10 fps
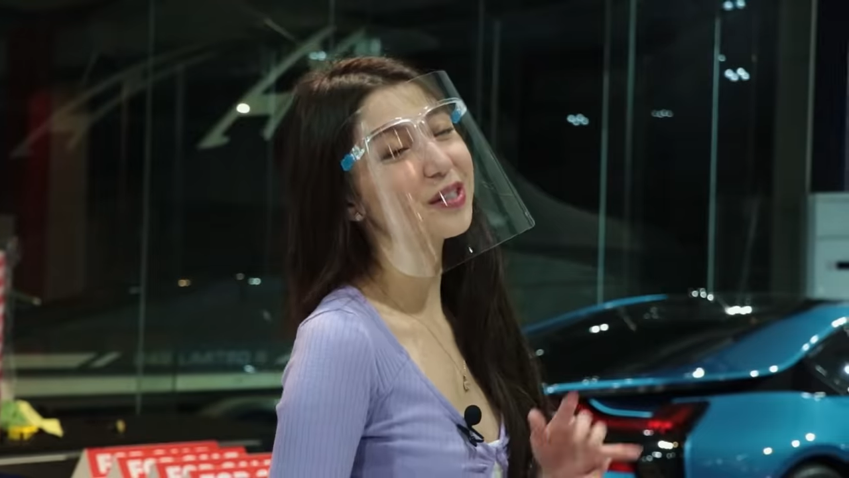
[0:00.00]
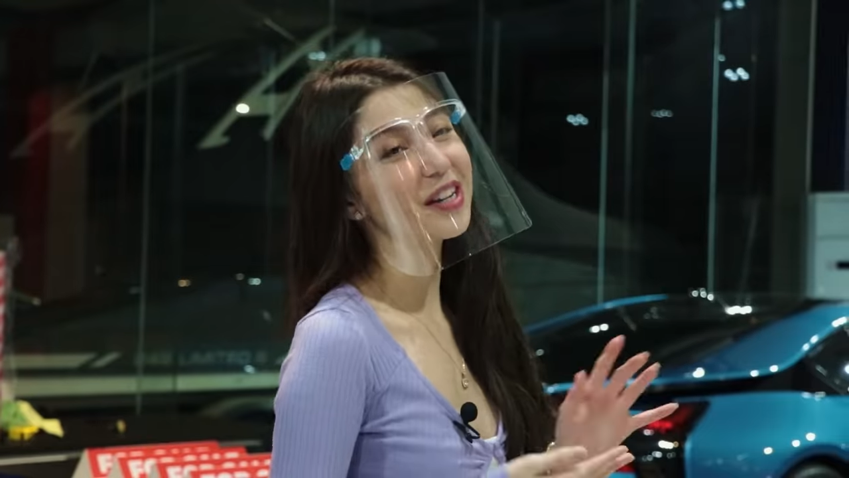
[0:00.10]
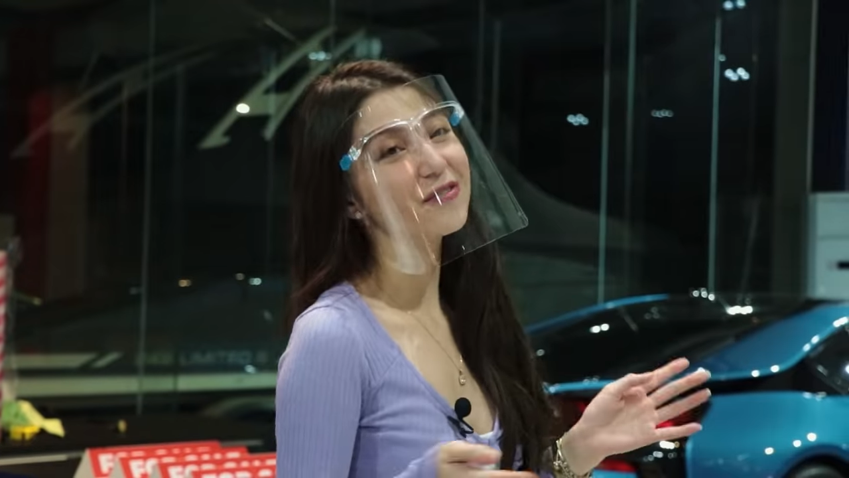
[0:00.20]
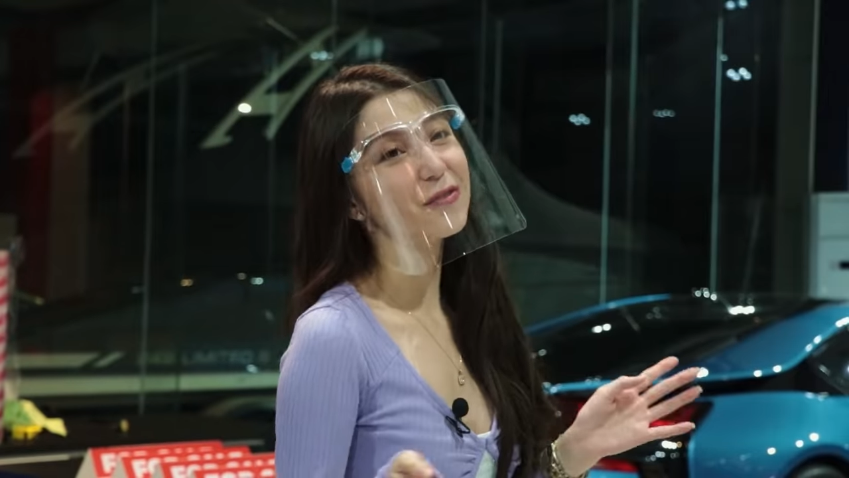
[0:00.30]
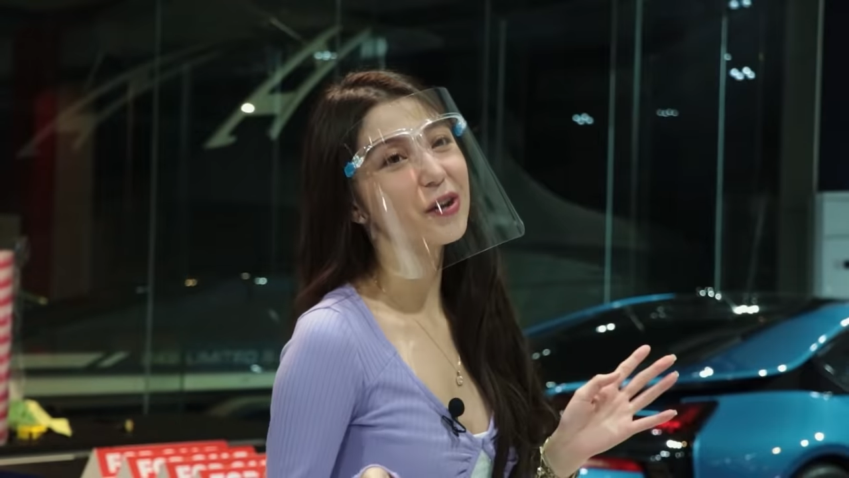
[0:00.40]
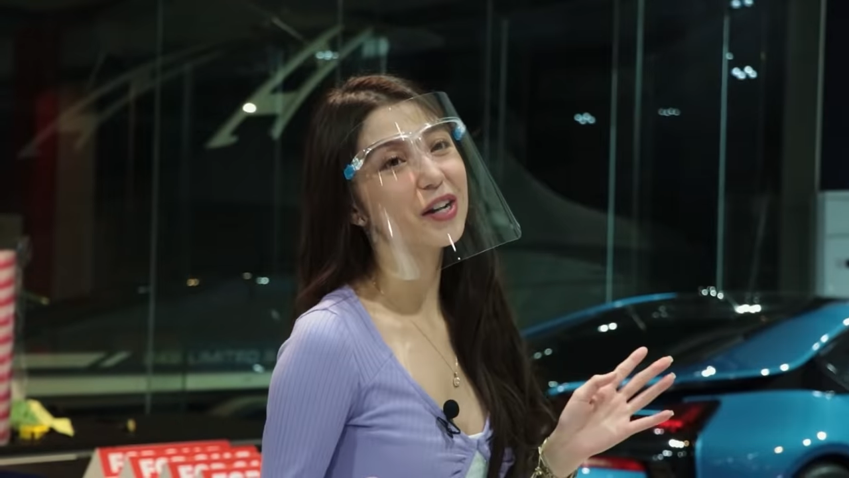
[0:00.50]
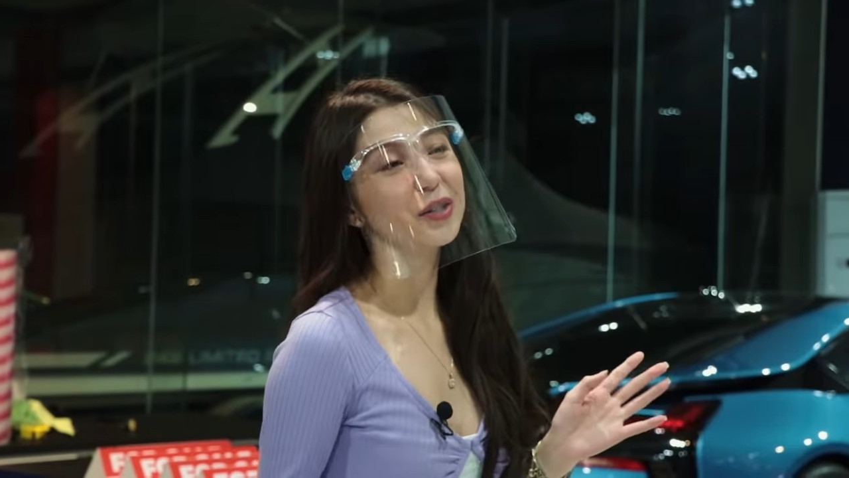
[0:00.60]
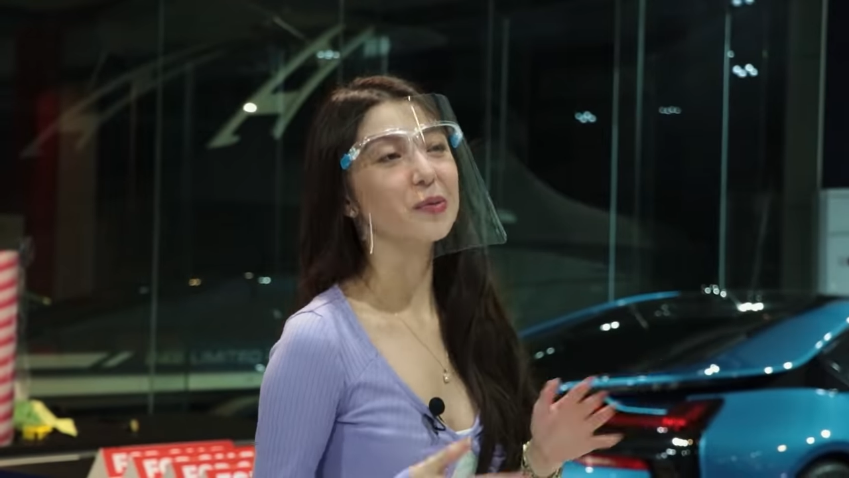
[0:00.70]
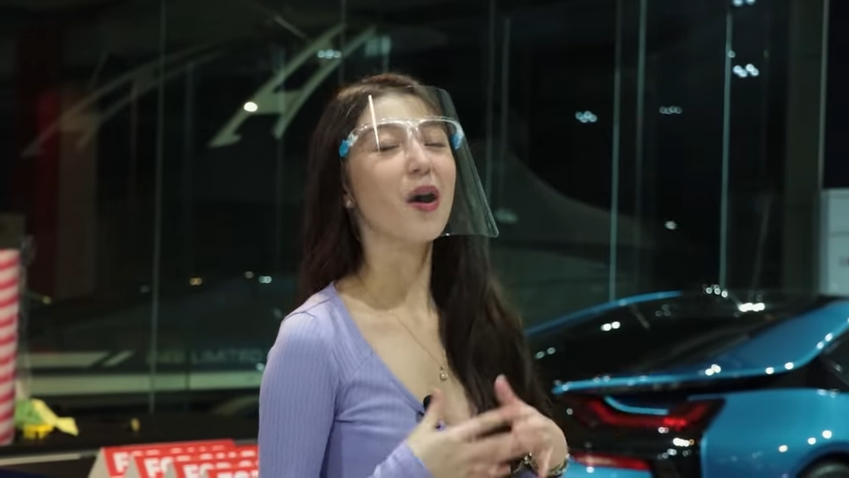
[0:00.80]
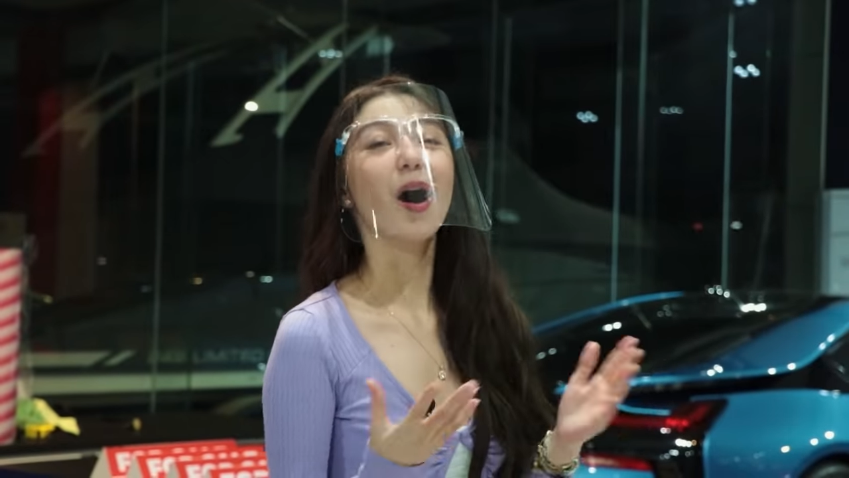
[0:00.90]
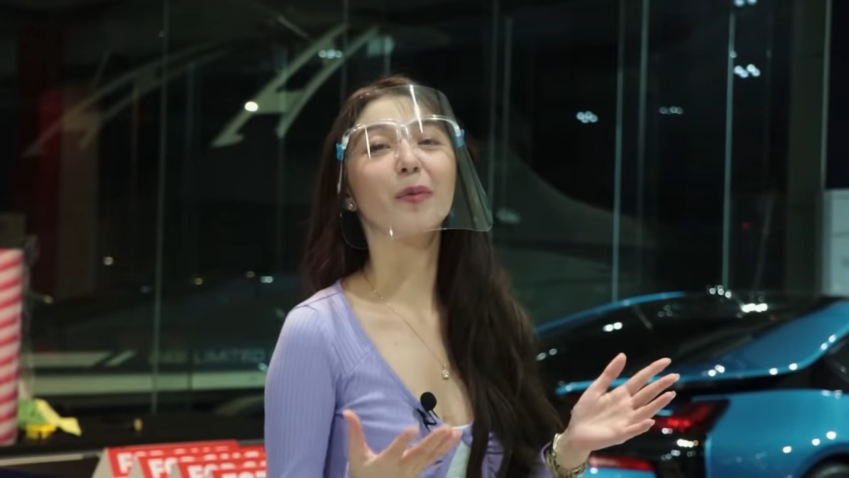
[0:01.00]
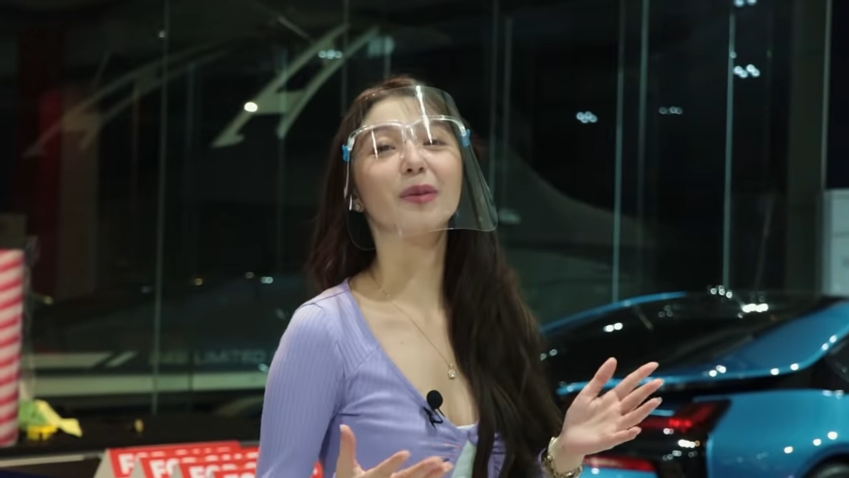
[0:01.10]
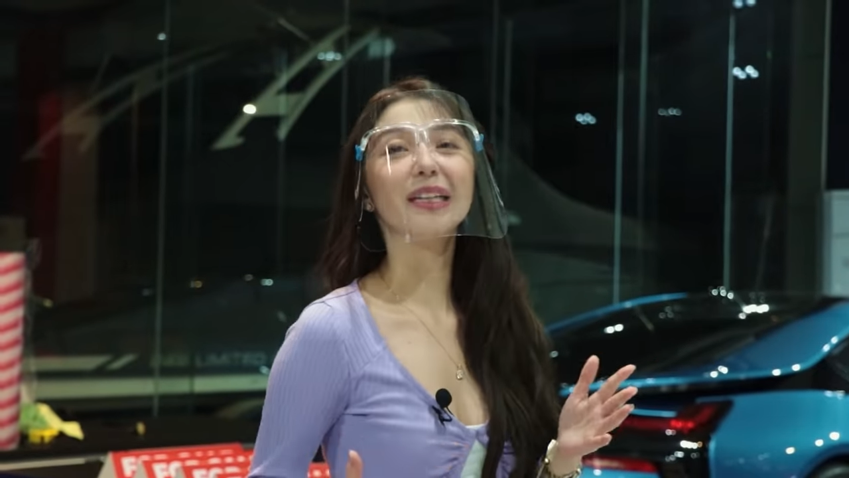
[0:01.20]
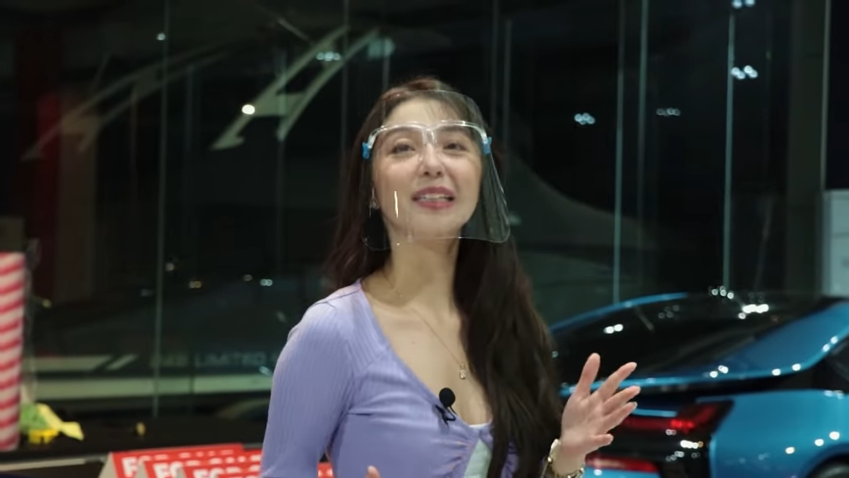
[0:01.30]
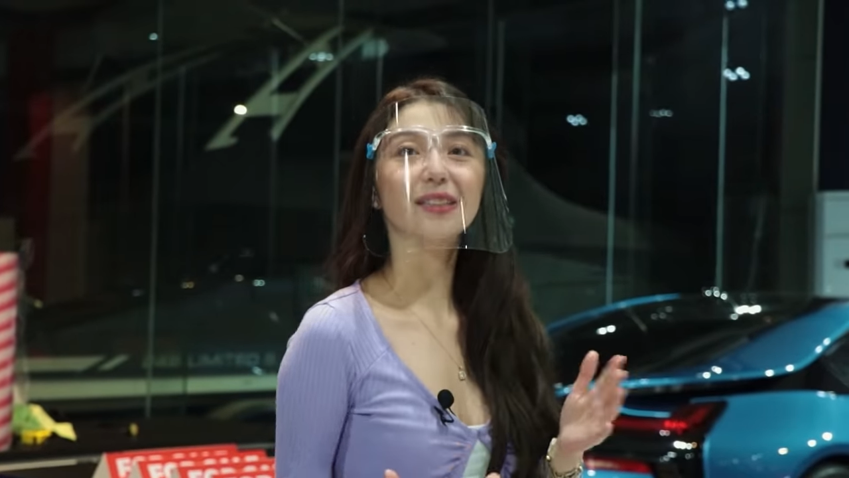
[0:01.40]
looking for a new hobby